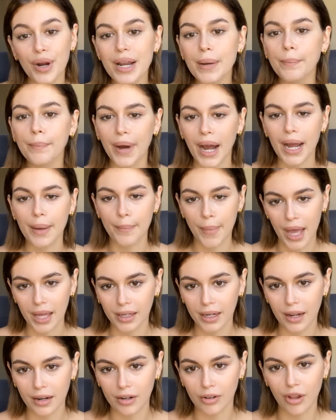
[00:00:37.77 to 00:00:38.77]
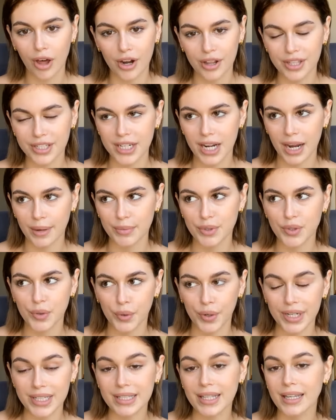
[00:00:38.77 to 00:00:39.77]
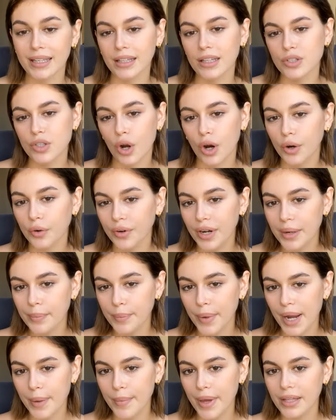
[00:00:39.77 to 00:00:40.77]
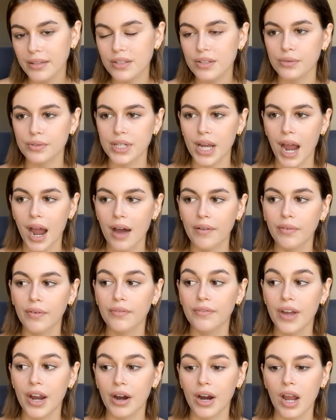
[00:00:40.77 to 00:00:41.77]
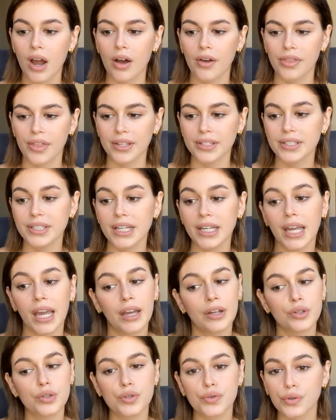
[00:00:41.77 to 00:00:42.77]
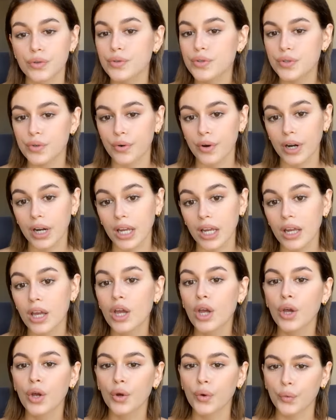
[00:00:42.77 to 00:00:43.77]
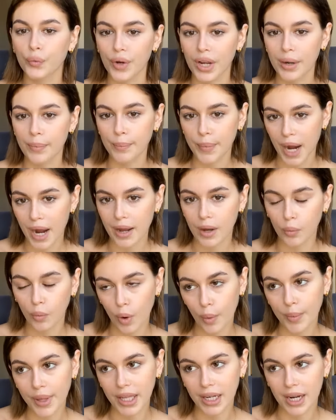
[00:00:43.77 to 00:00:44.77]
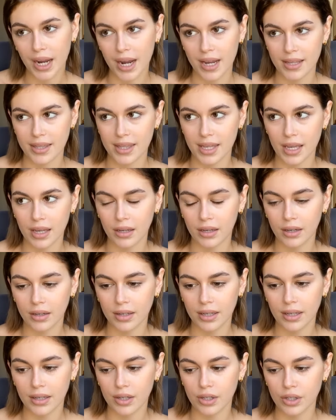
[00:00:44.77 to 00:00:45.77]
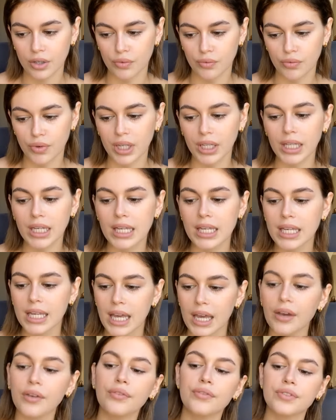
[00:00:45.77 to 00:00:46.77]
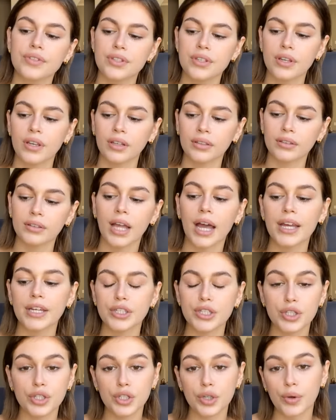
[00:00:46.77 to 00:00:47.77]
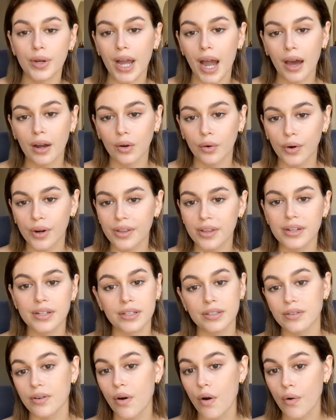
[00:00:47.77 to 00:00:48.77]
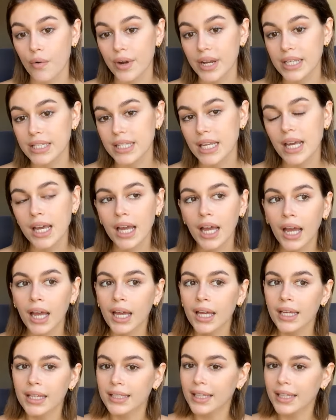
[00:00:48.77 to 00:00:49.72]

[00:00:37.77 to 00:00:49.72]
and written by men. And a lot of the time, stories like this are written by men. So to have a very authentic and true story written by a woman, I think, really gives light to a category that doesn't always